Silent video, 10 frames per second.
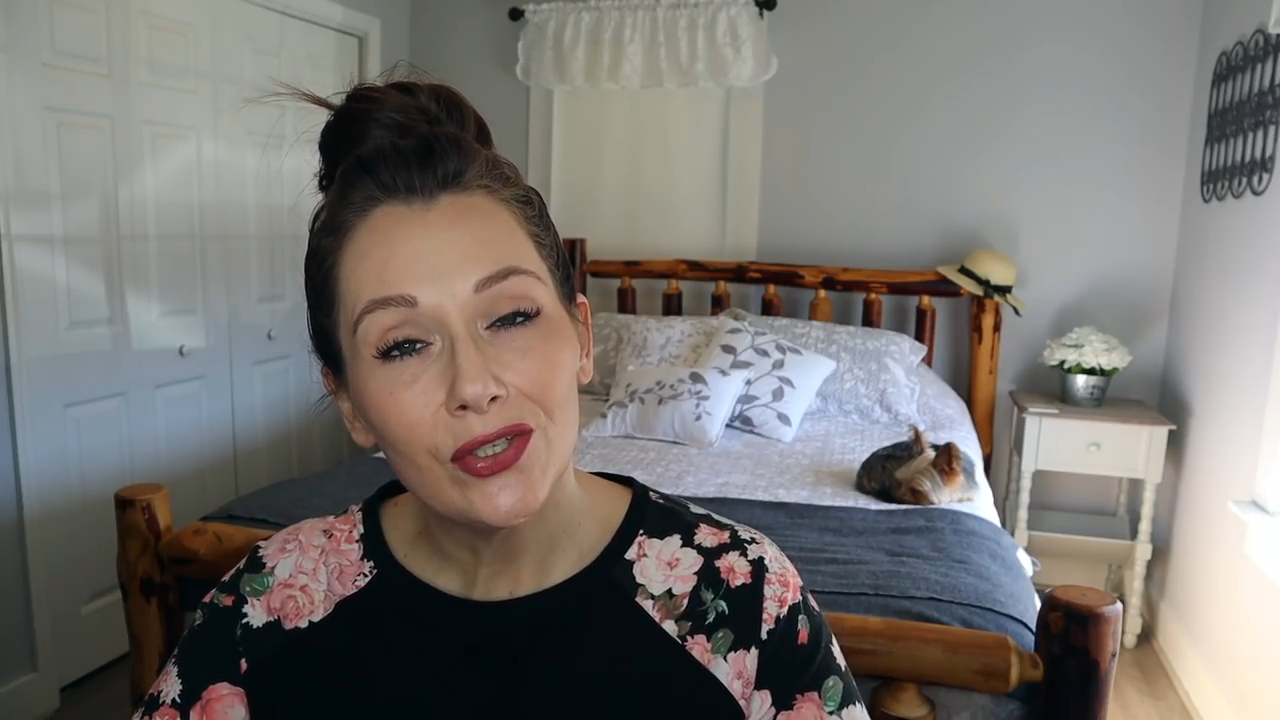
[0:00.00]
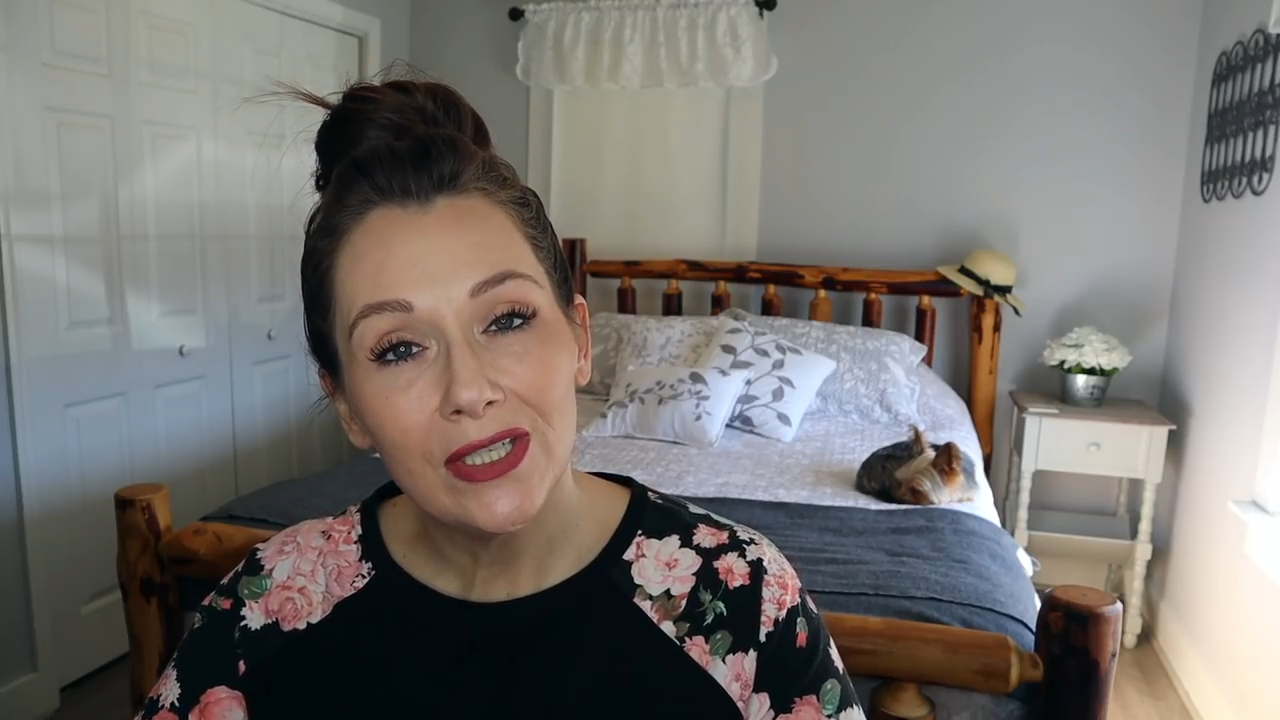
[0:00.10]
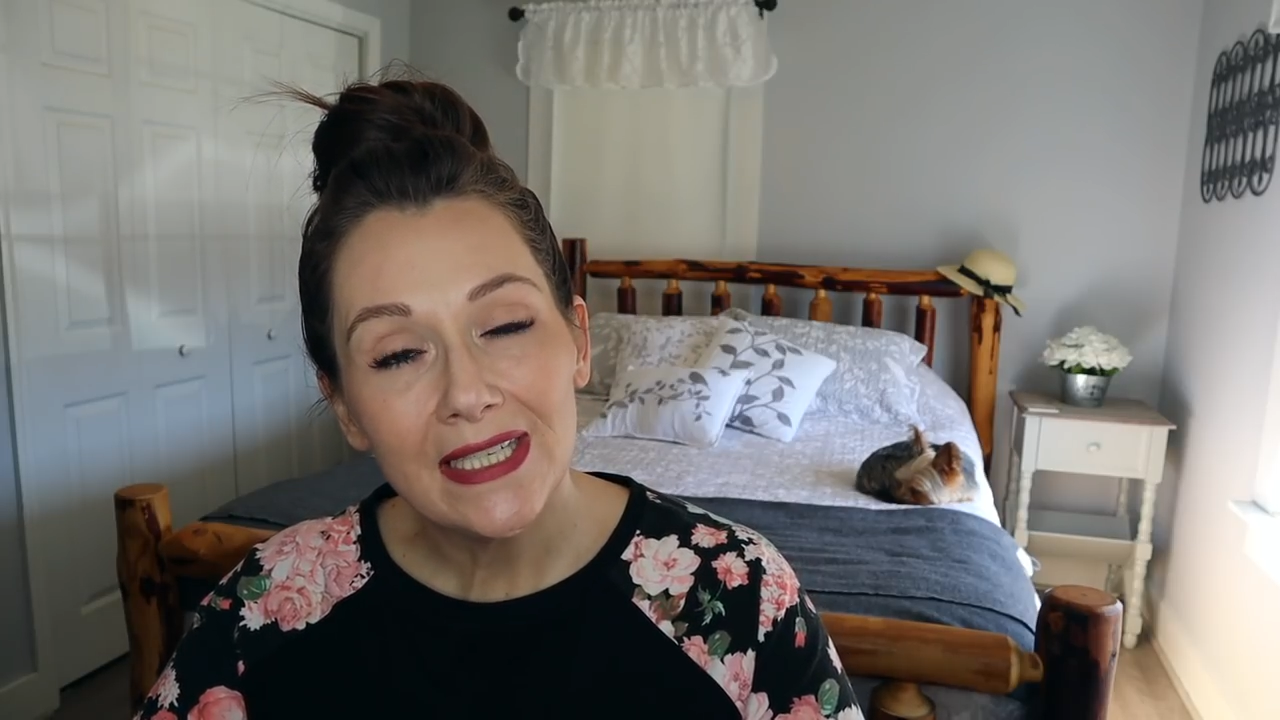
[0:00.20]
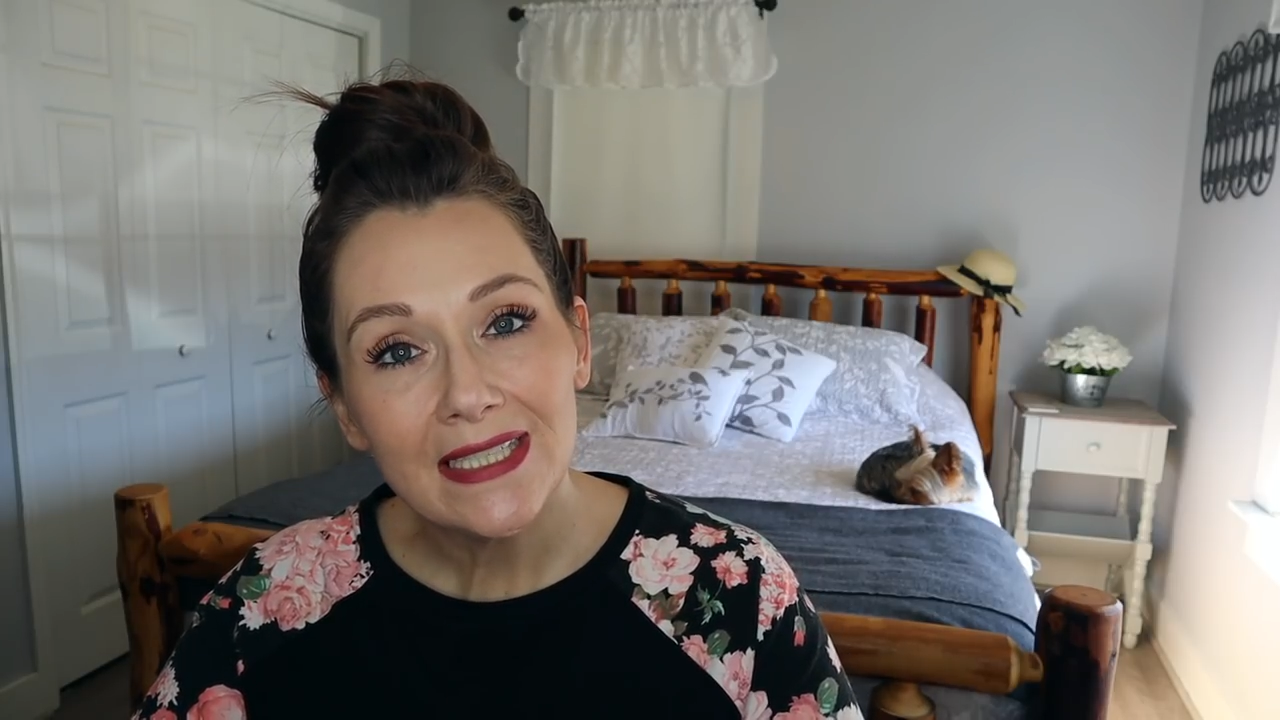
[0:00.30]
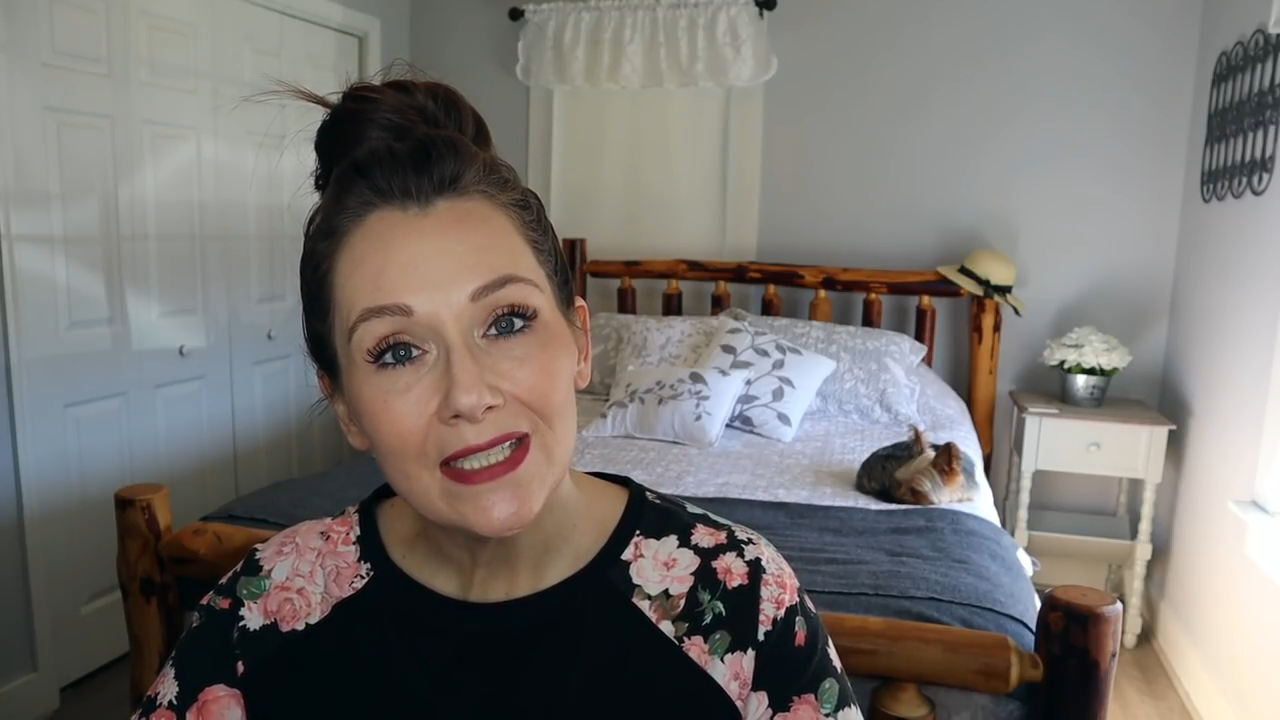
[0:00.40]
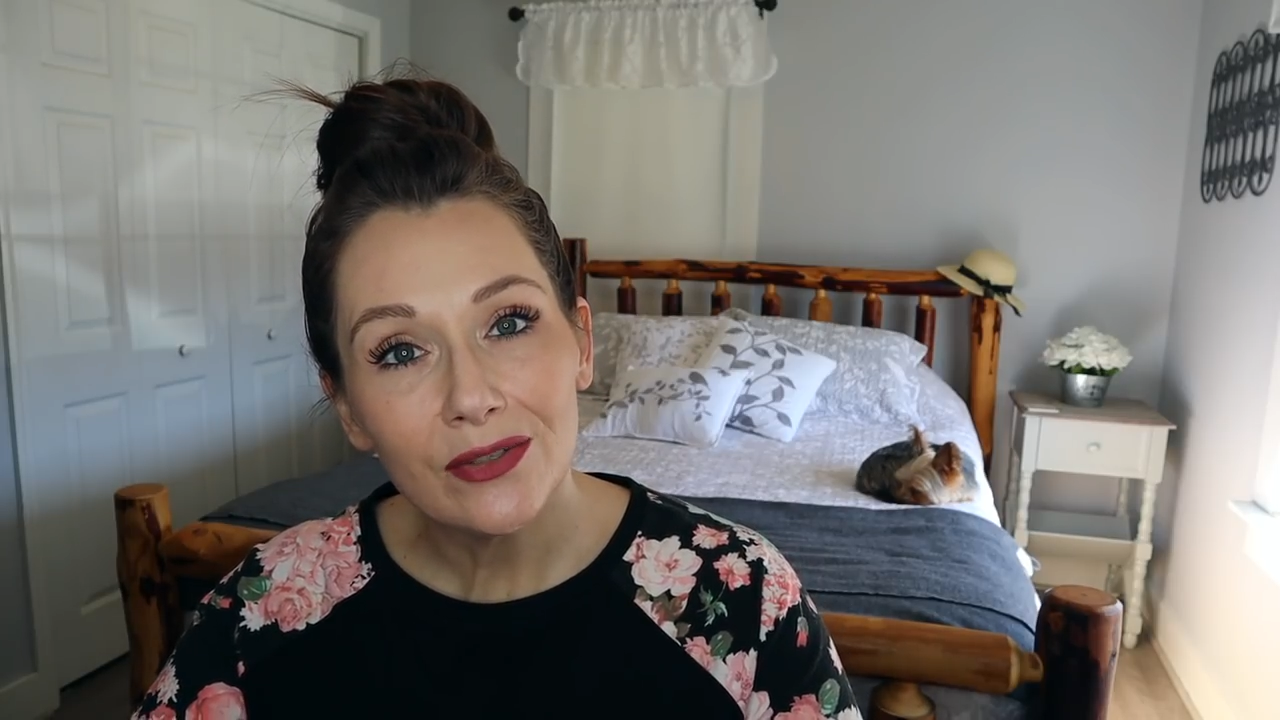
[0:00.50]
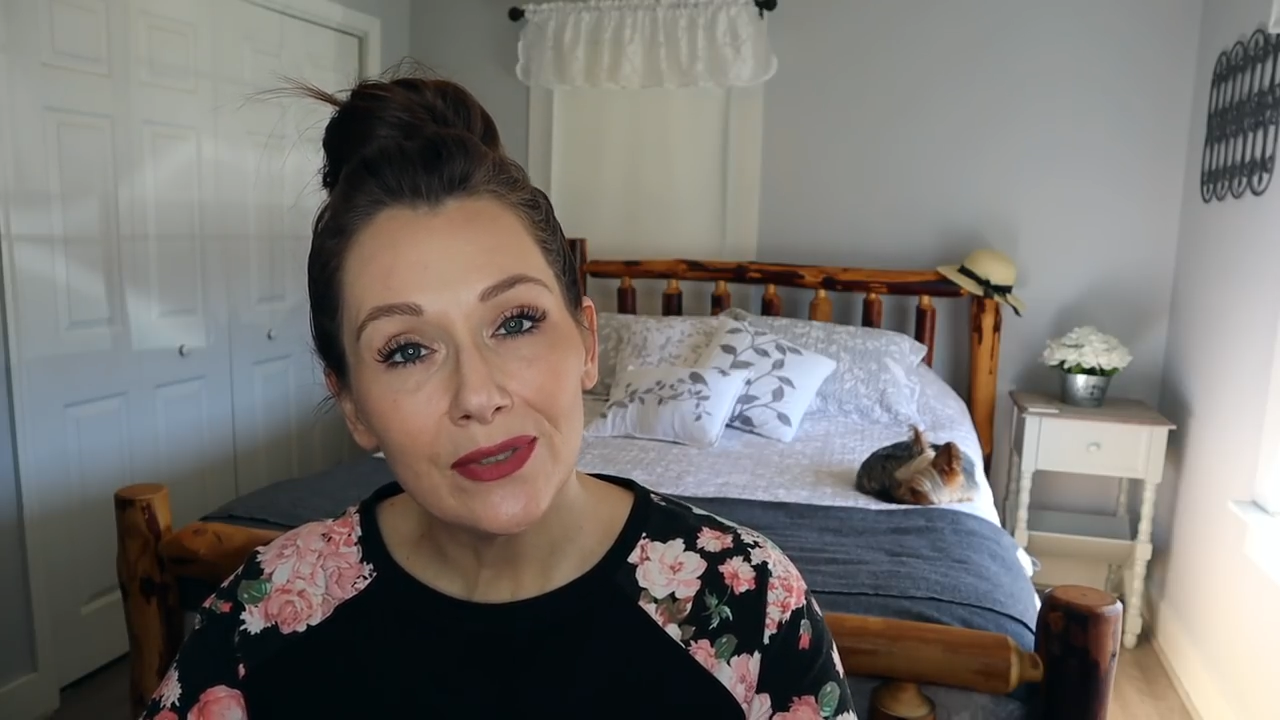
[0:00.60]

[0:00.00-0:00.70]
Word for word: Chris